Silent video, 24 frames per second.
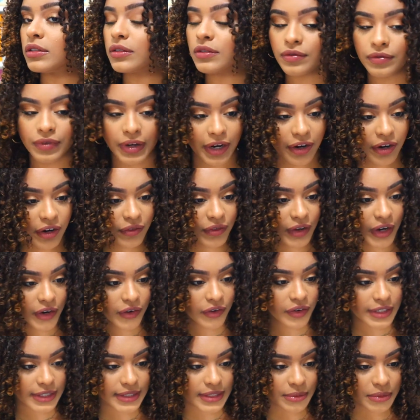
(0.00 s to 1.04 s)
Very,
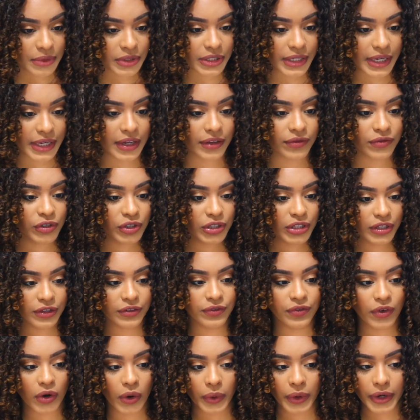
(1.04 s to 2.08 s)
very similar. Like if you look
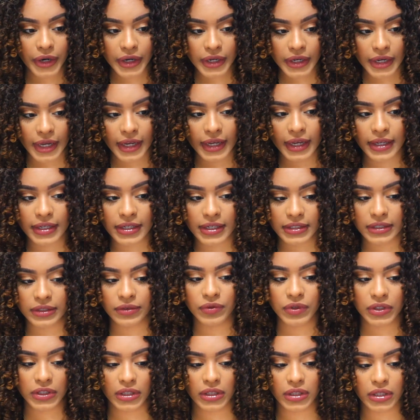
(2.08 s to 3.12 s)
forward, like it
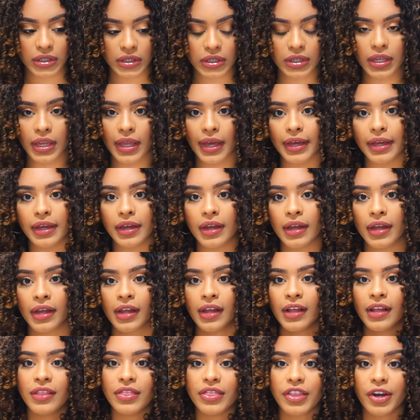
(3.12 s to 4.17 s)
doesn't really look like
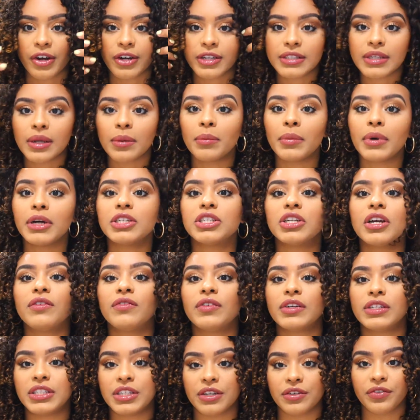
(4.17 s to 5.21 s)
there's much of
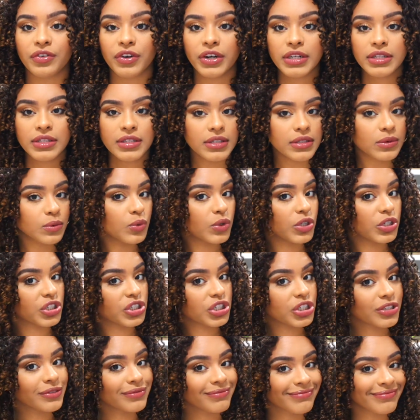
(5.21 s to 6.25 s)
a difference,
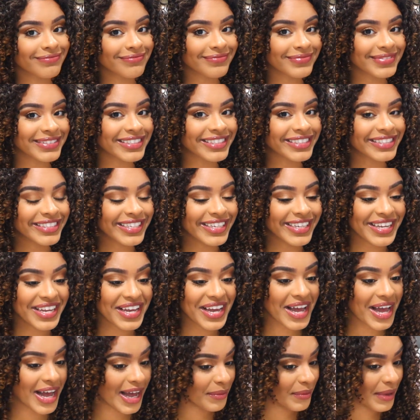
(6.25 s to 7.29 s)
which
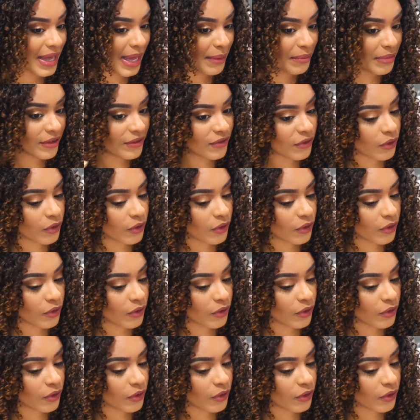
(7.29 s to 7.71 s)
I'm happy